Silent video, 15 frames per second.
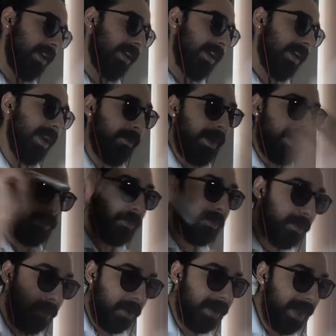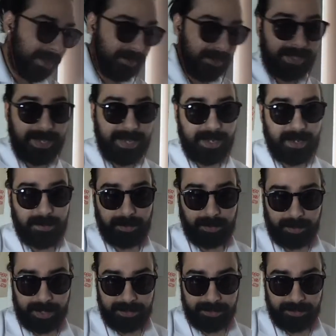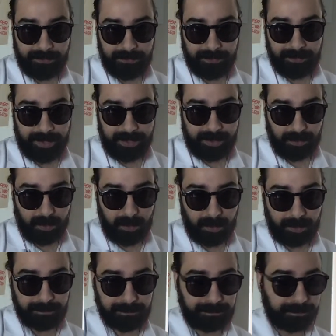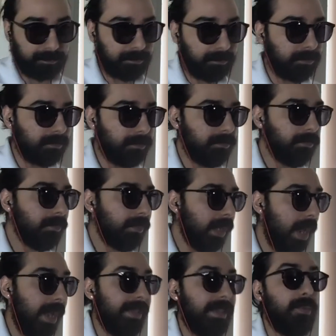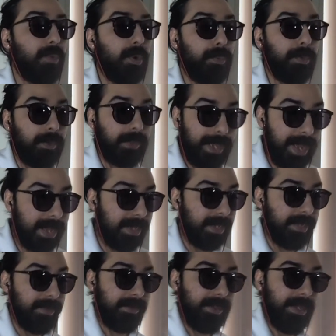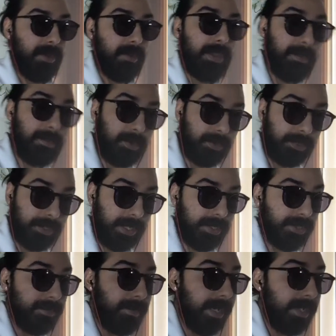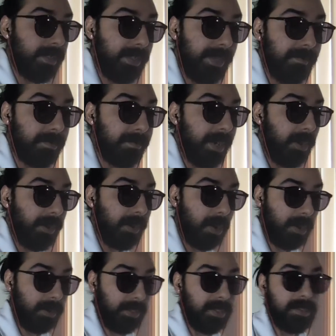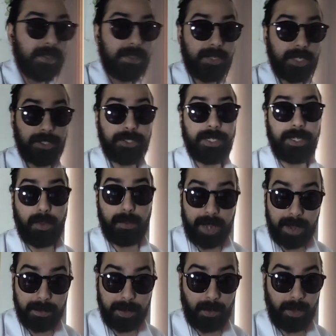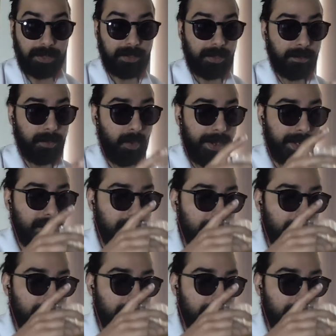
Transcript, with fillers: Anyway, so we won't actually get a progressive in the court. I think what we'll get is a neoliberal judge because even Merrick Garland, the judge that Obama wanted to appoint,